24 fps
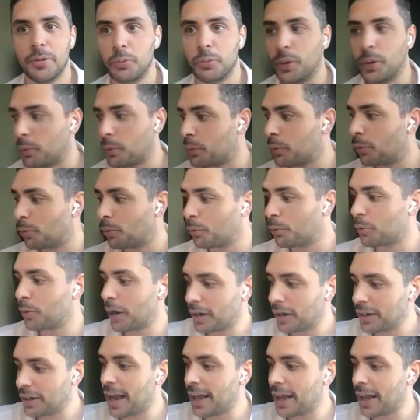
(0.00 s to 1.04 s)

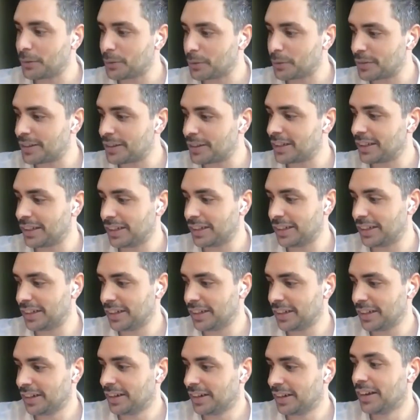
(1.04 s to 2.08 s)
we're yet to
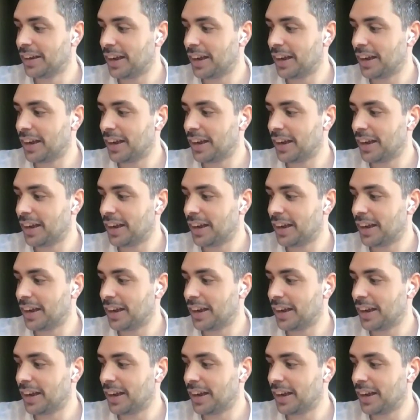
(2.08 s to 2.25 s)
see